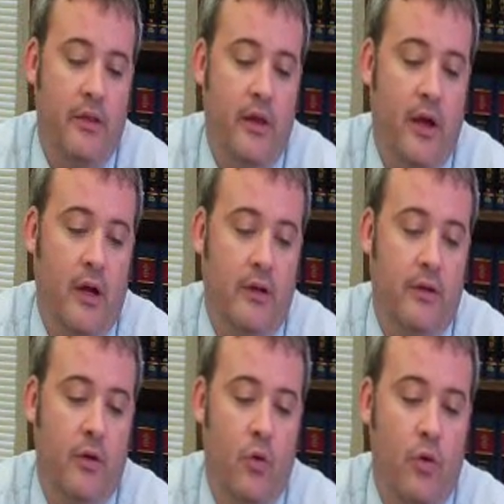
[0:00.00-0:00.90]

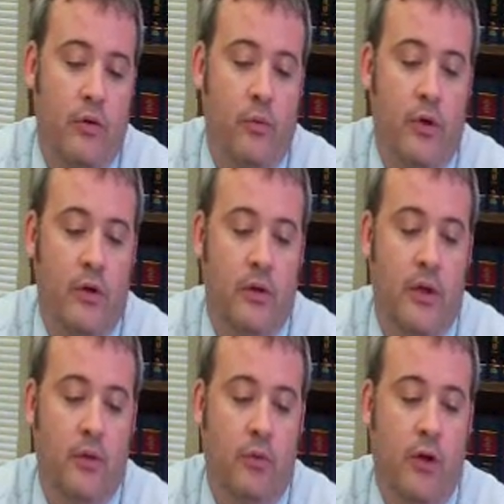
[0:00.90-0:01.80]
The court
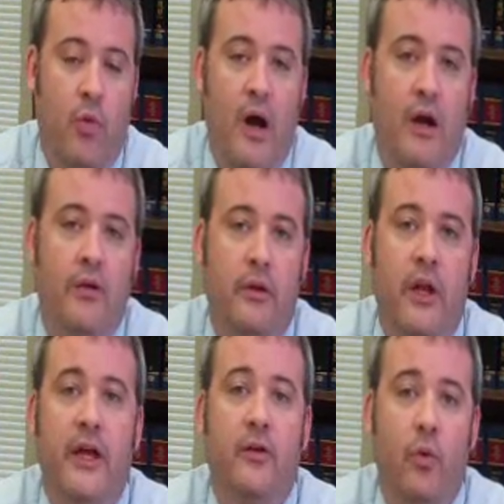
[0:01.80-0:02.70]
will require the
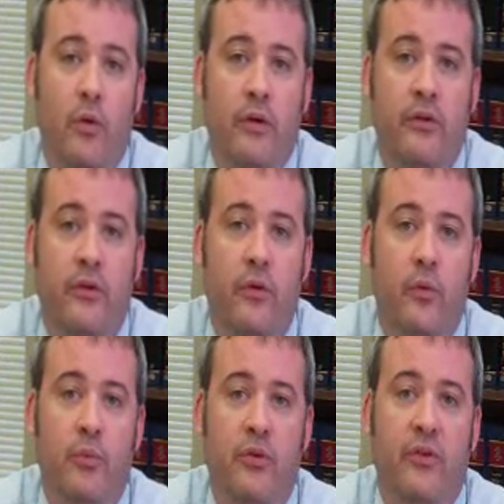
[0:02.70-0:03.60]
landlord
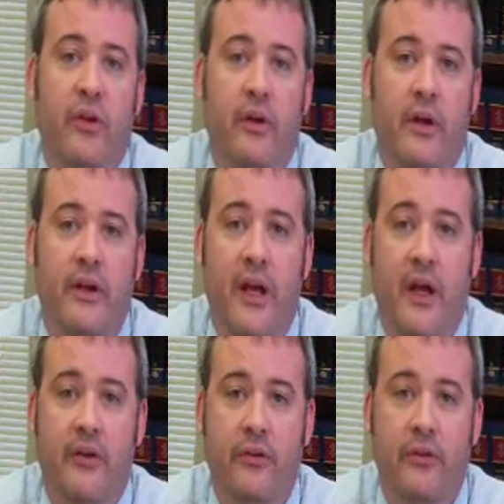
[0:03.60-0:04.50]
to present a
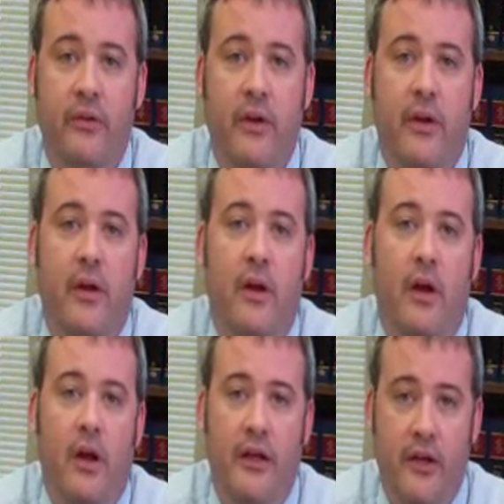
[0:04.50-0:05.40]
case
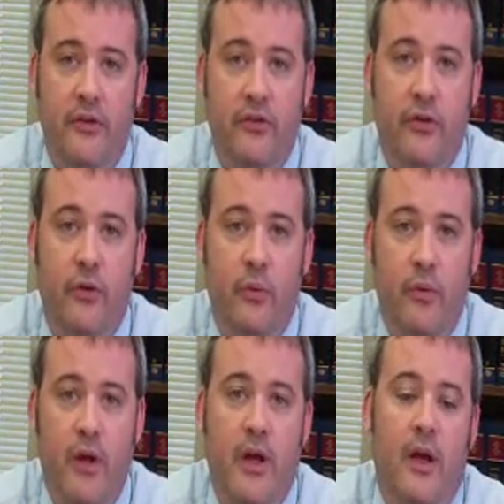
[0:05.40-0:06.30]
against
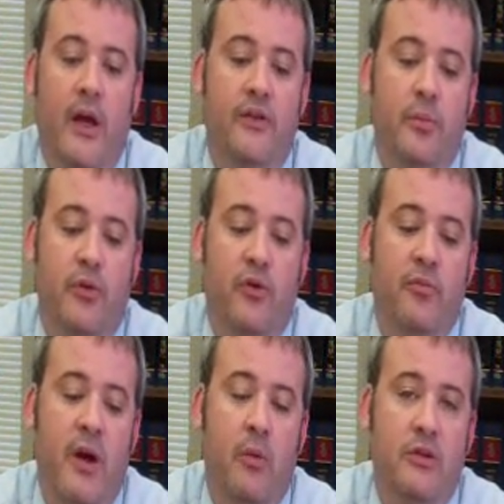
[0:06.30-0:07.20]
you and to
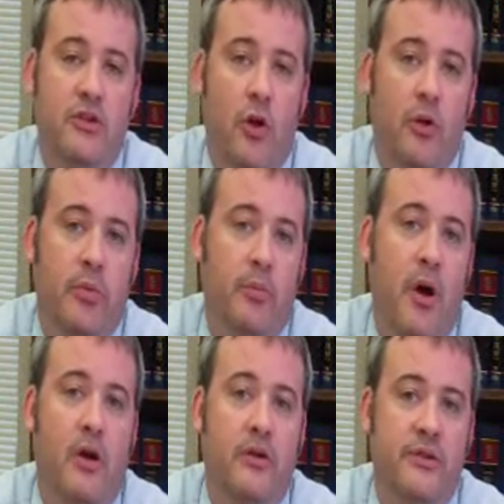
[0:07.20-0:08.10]
prove by what's called a
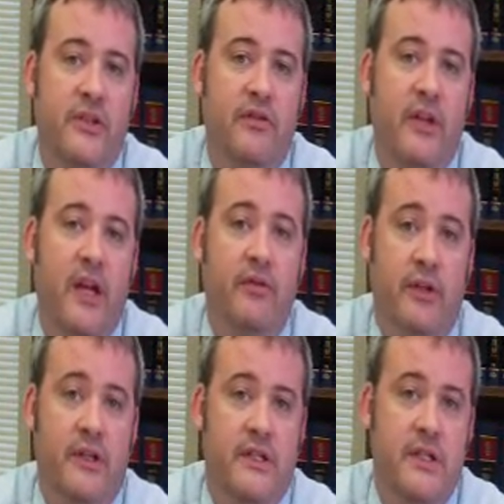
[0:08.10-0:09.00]
preponderance of the
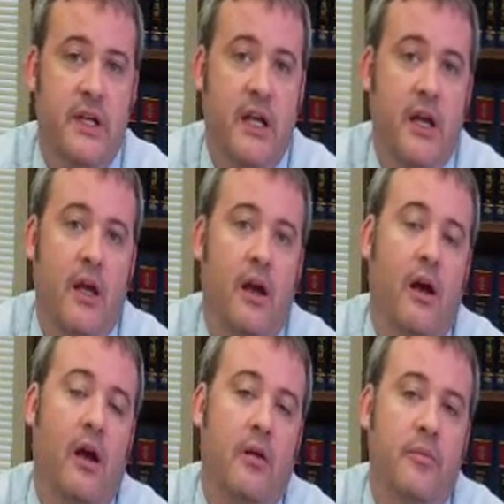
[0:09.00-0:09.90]
evidence
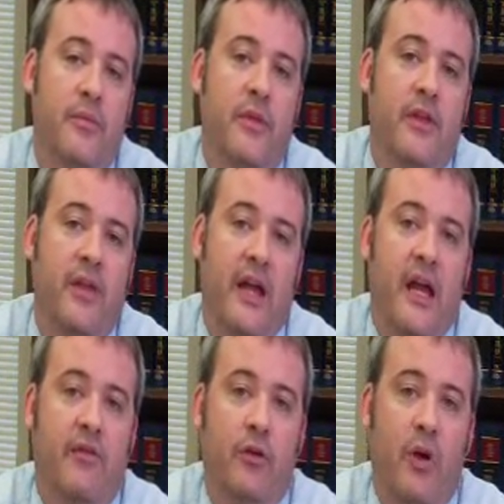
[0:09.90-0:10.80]
that they
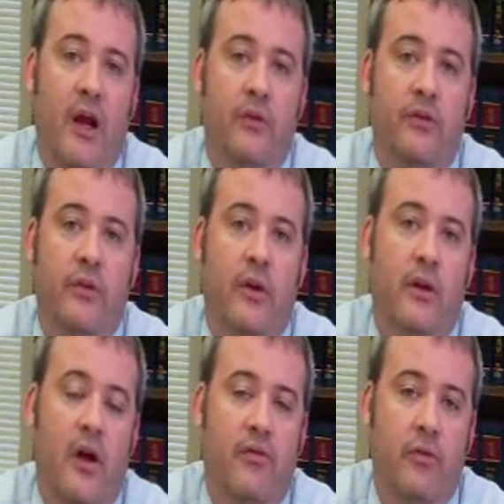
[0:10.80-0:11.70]
have
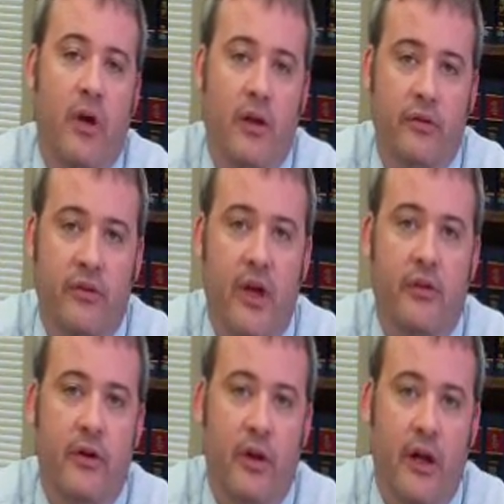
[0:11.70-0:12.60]
a lawful grounds in
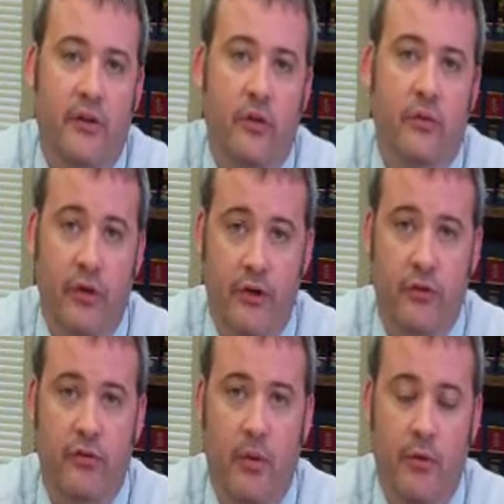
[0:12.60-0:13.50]
South Carolina to
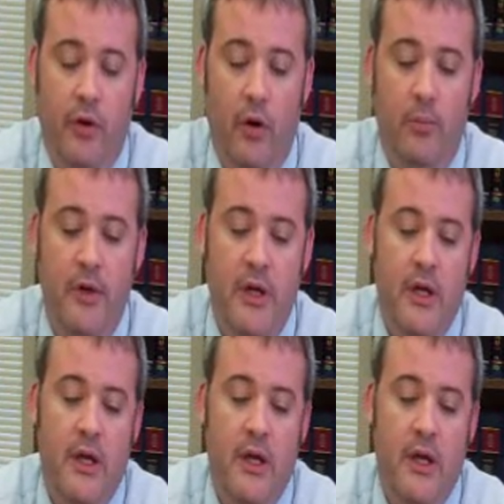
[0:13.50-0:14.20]
evict you from your home.